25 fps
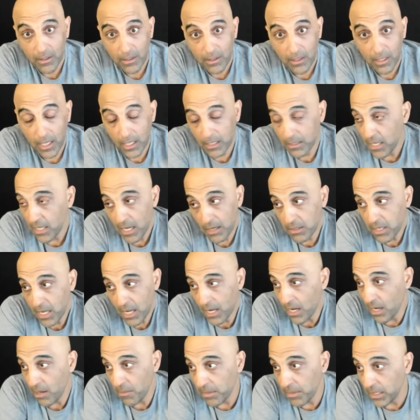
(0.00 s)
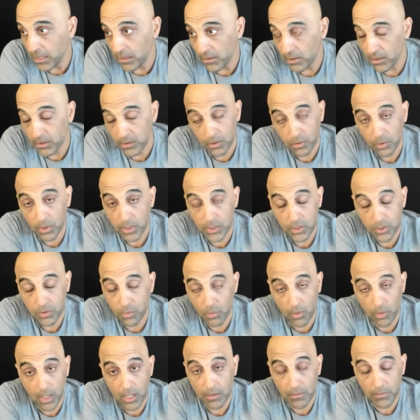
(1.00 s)
And now, yeah, I mean, look, do what you
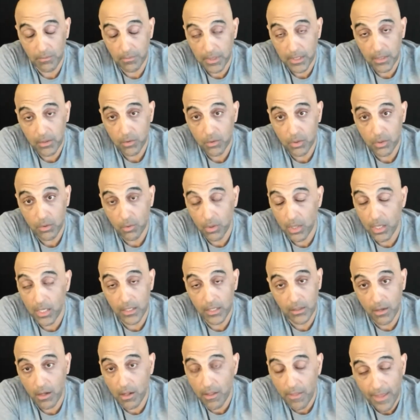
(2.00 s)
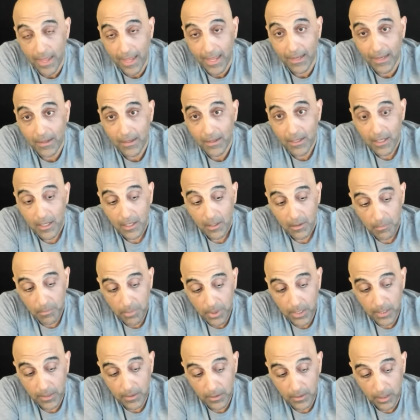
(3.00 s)
want and be who you want and all that.
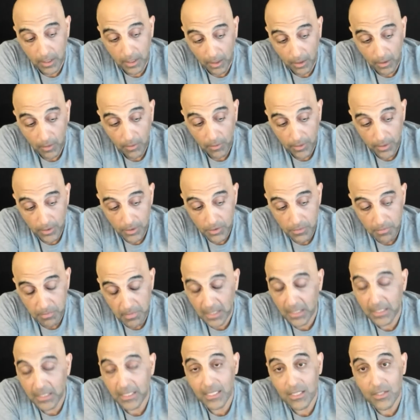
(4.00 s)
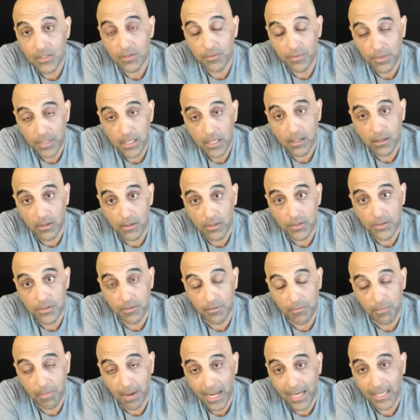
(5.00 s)
But, you know, there's millions of years
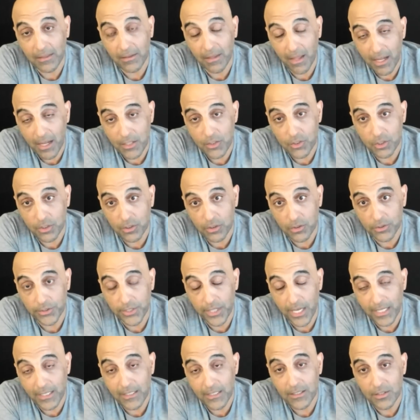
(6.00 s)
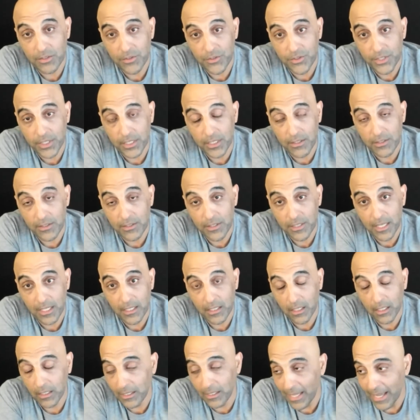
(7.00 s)
of biological tendencies
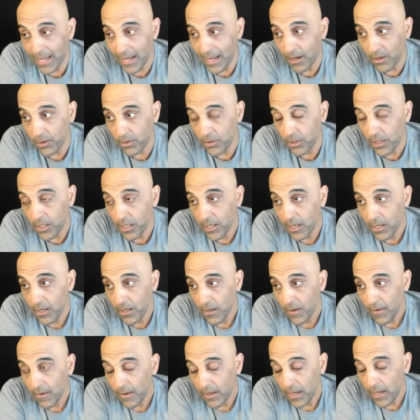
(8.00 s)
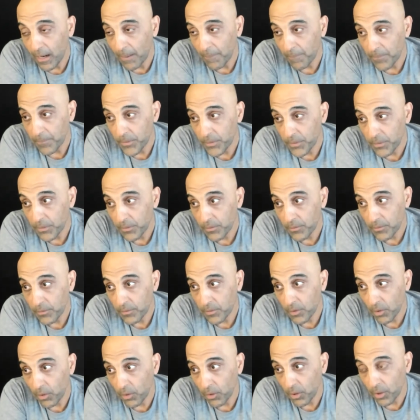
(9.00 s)
that allowed, um,
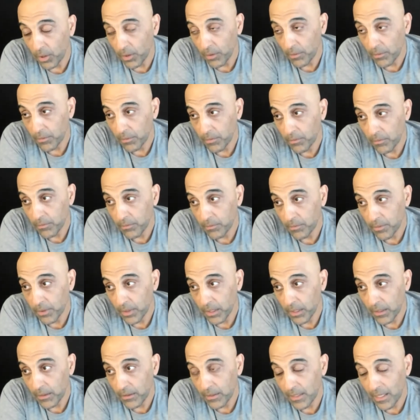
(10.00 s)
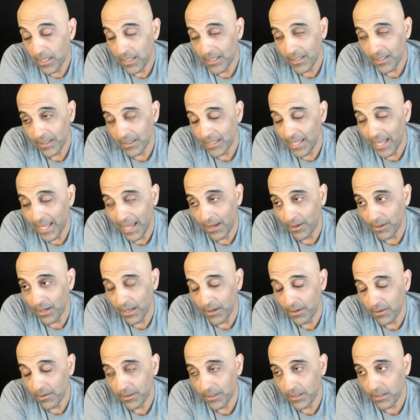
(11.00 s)
or not allowed, I
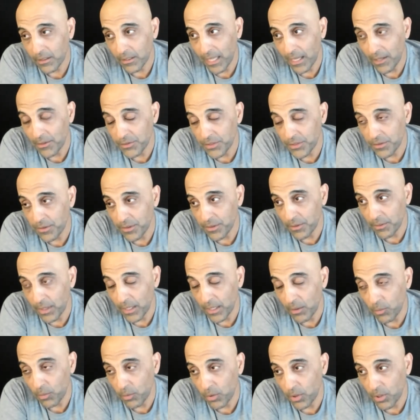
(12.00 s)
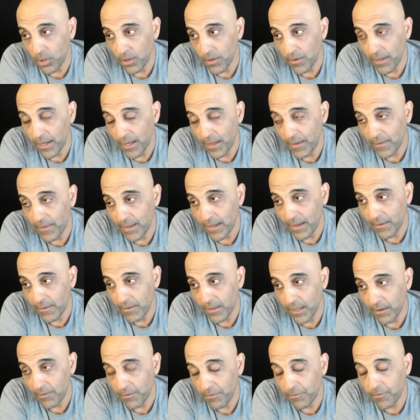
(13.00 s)
don't think allowed's even the right word, that, that,
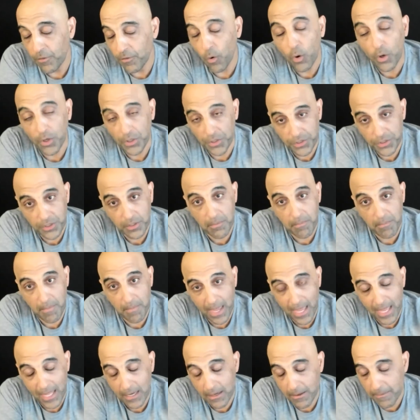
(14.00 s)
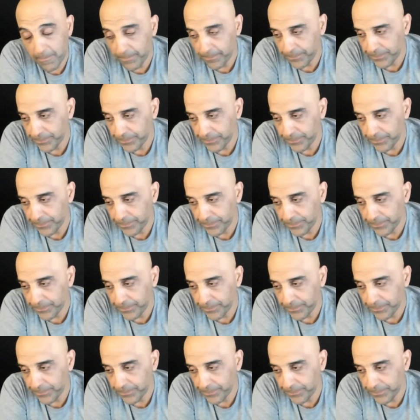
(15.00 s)
that forced men